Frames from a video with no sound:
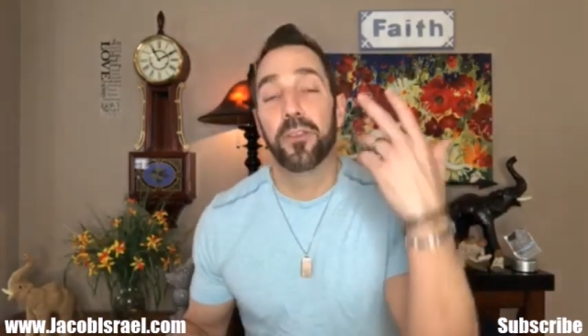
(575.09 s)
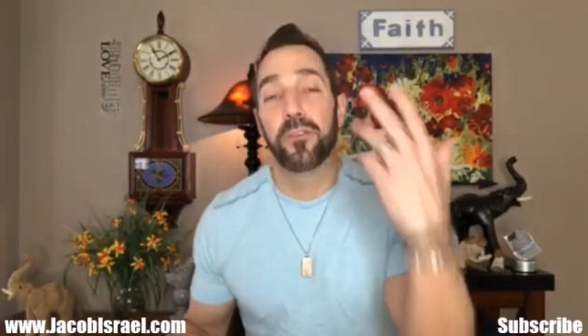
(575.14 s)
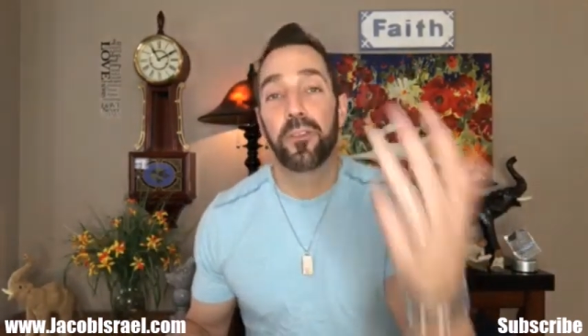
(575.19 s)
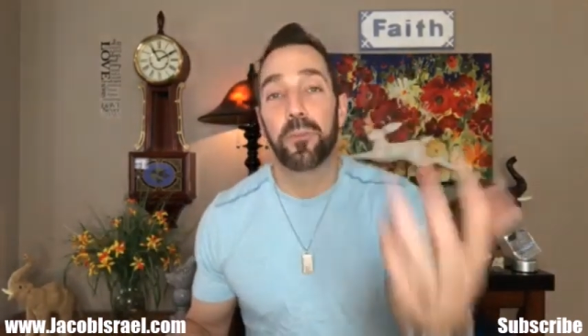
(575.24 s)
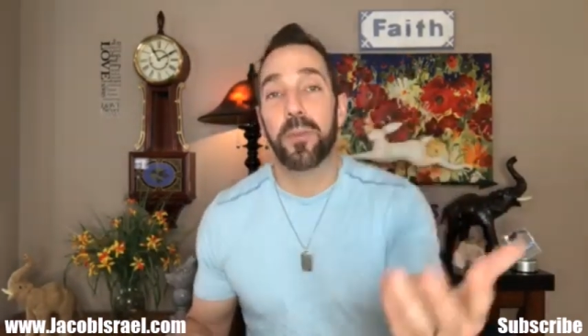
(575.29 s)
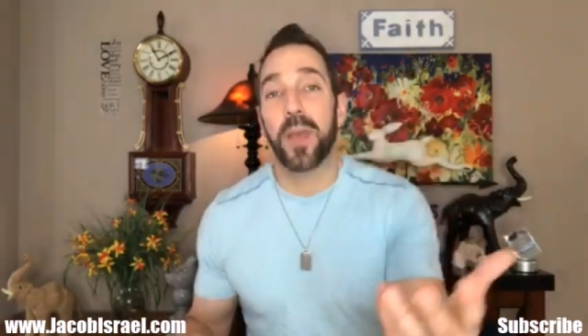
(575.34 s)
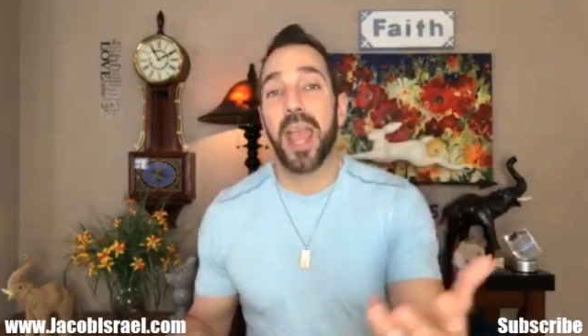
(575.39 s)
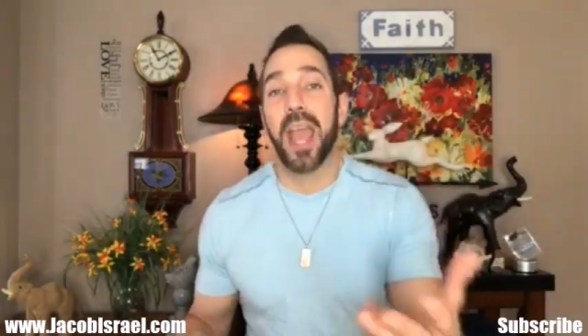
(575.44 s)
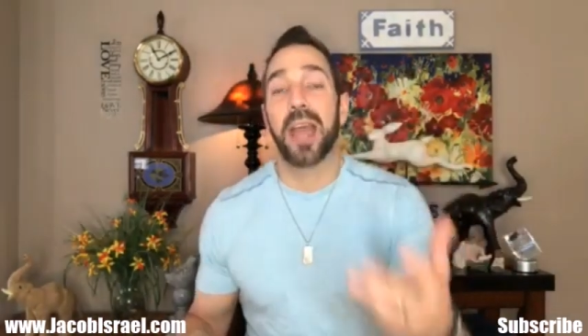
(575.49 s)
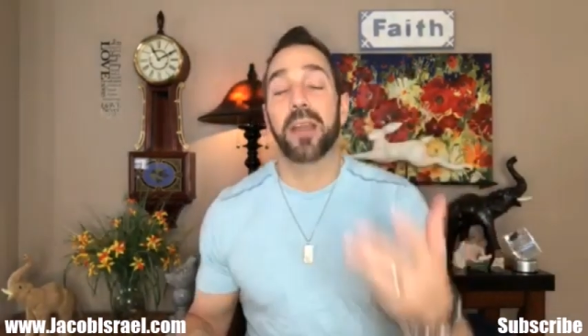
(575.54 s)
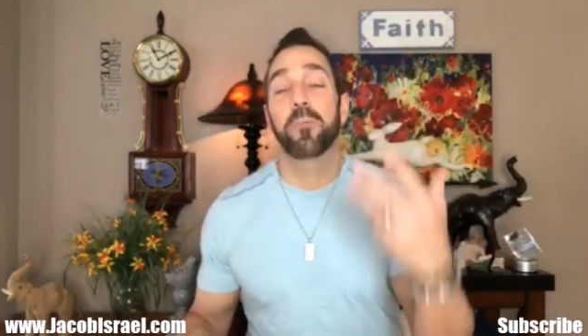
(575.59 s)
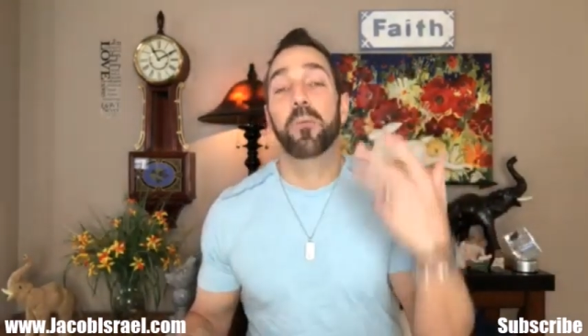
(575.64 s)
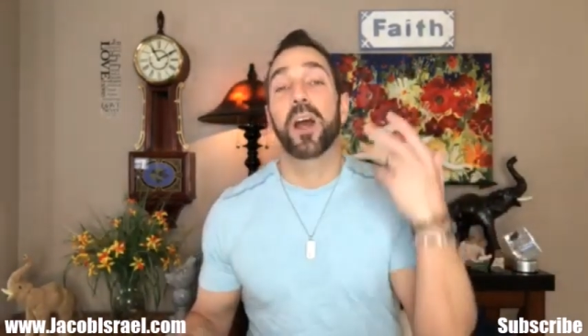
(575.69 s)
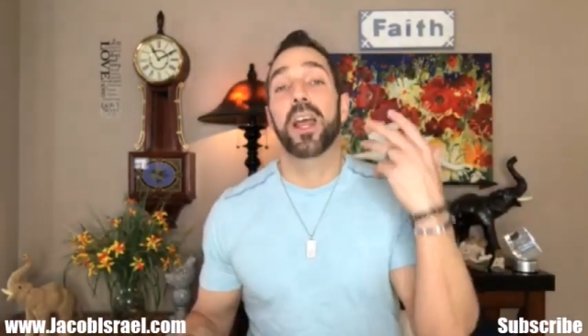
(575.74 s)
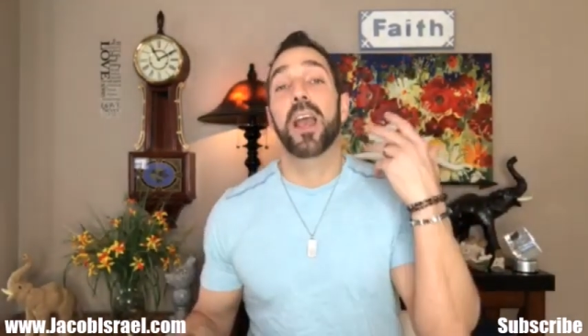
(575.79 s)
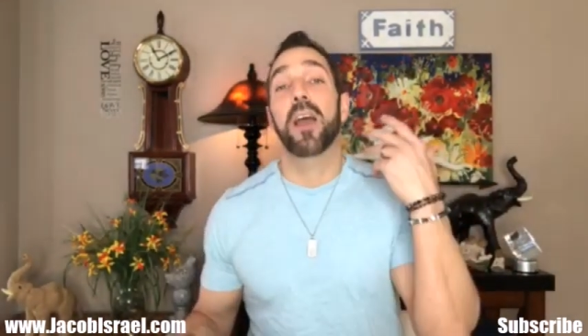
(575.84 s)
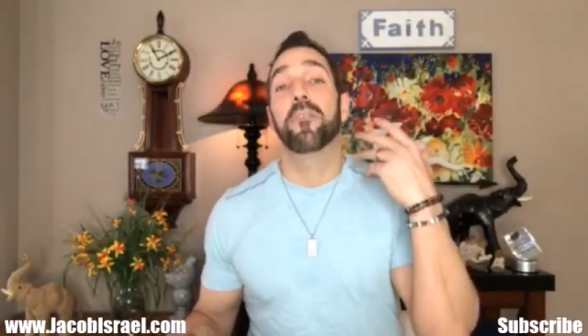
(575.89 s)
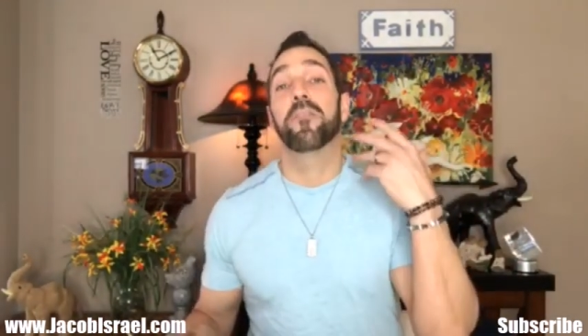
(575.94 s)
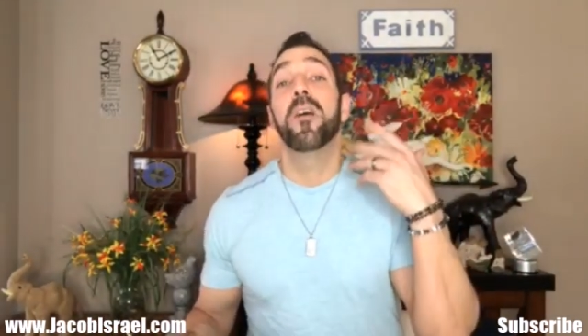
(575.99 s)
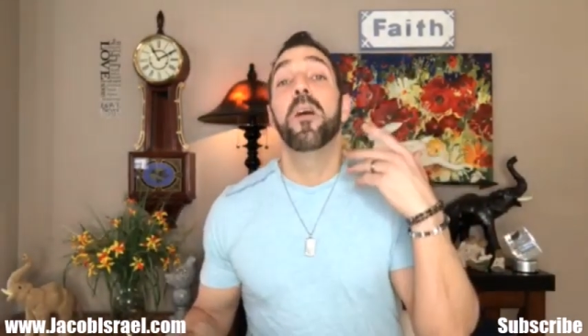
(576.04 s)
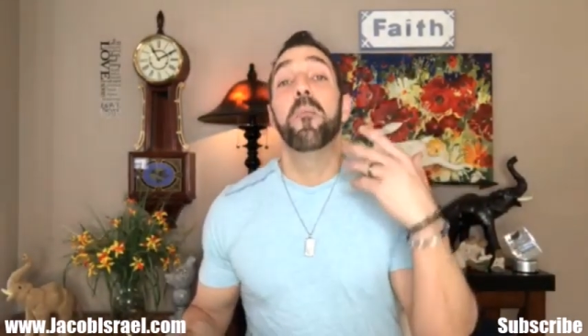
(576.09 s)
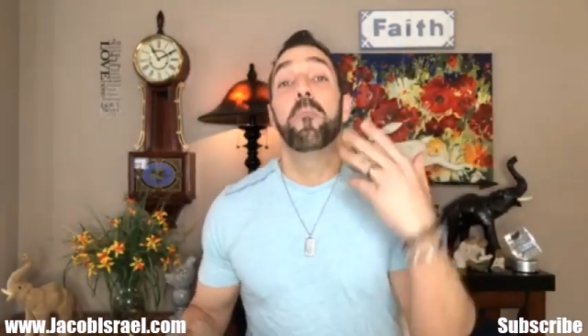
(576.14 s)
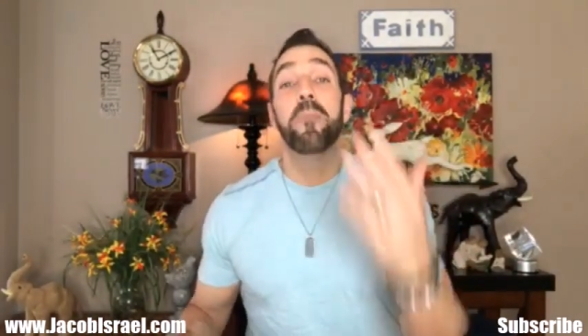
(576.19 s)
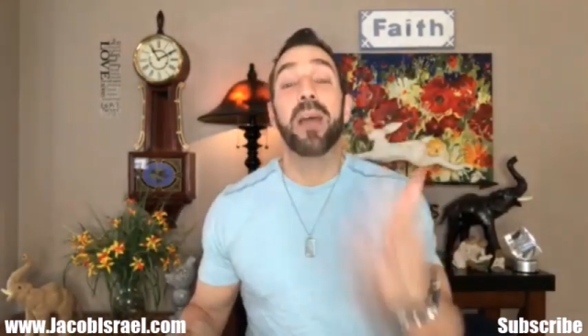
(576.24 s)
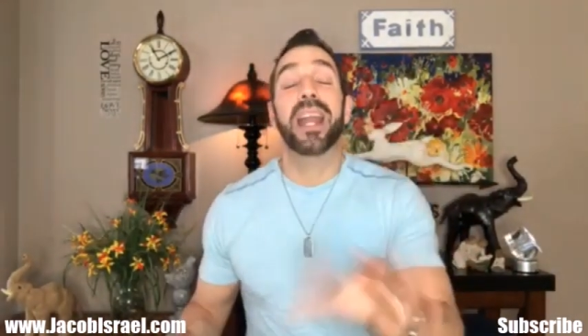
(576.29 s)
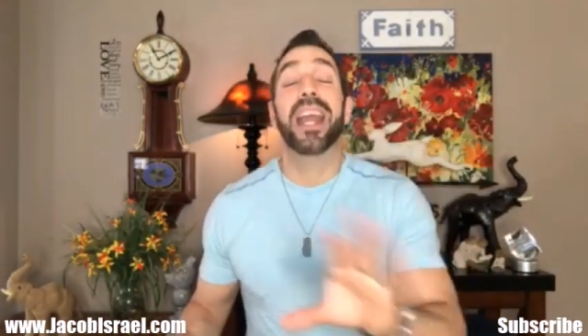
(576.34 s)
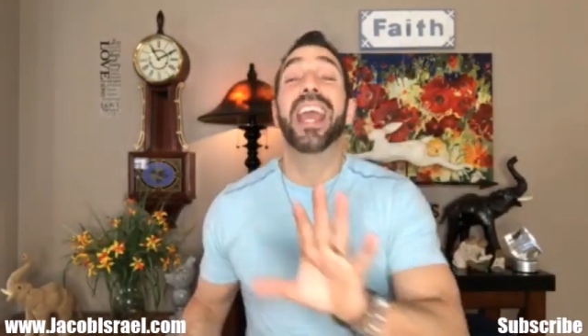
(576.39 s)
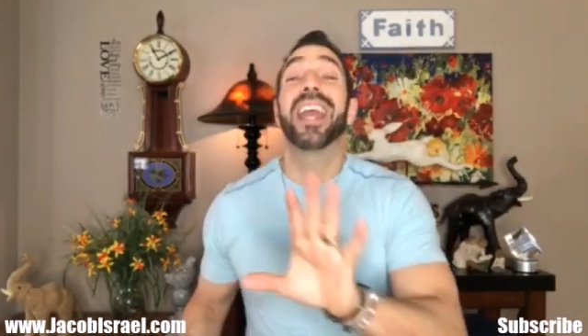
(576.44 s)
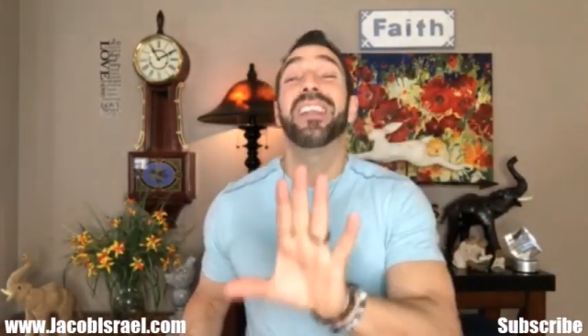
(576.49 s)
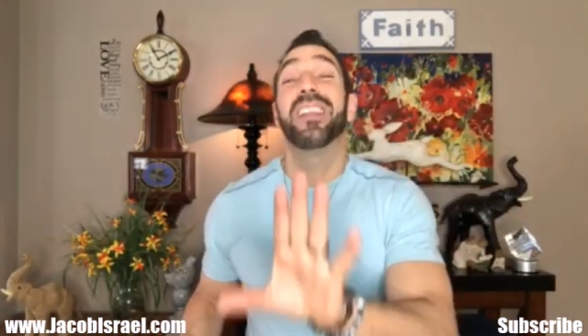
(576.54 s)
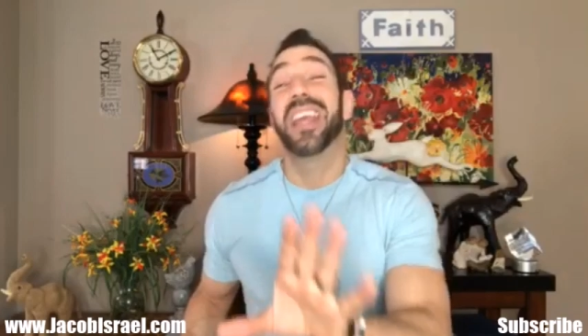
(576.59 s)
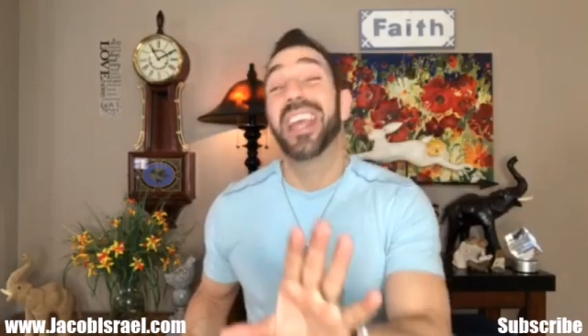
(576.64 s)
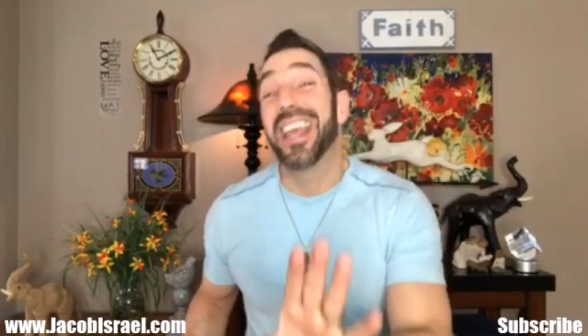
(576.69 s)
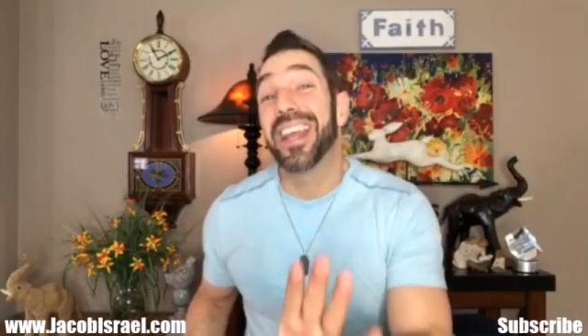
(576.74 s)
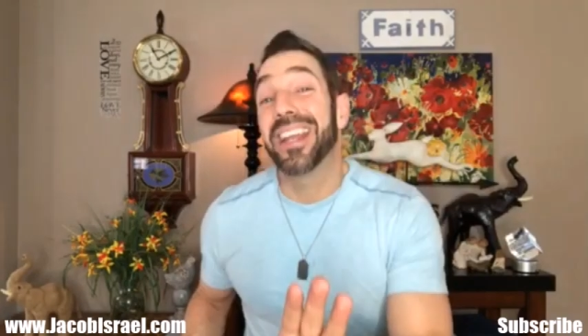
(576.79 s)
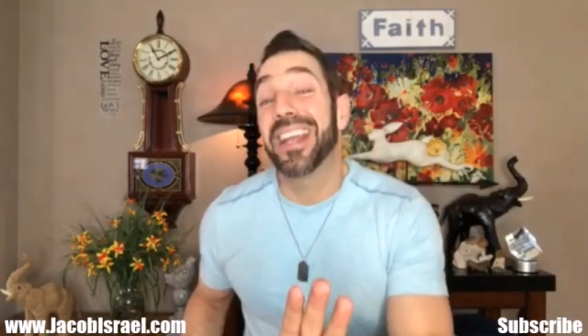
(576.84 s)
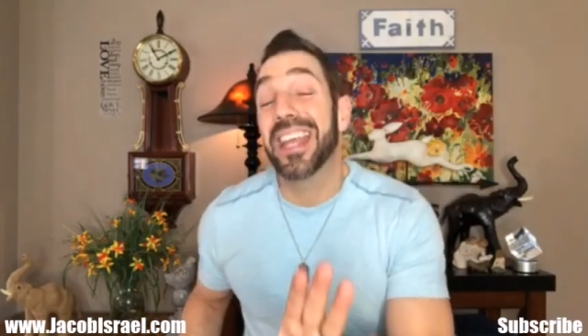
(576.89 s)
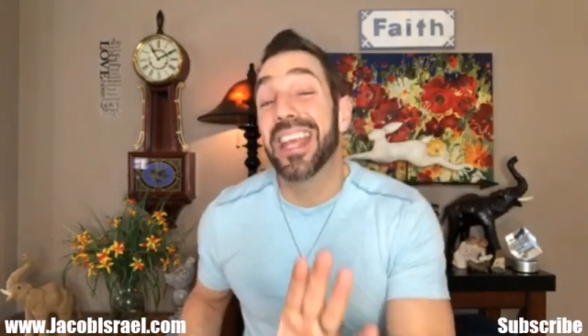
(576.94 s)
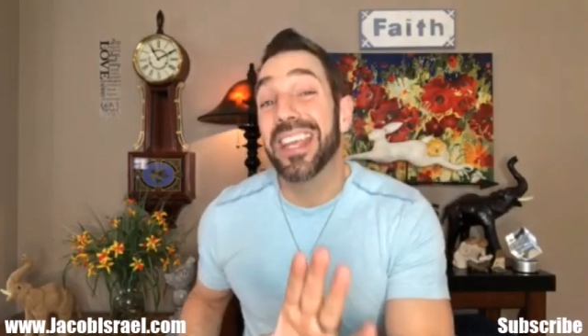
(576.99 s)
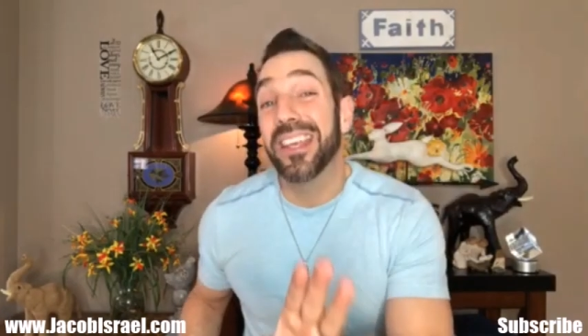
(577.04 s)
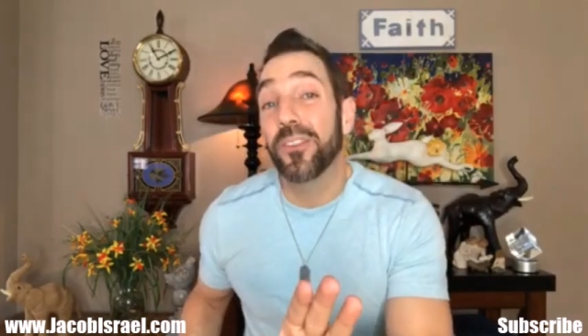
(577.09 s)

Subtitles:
Japan, why have, and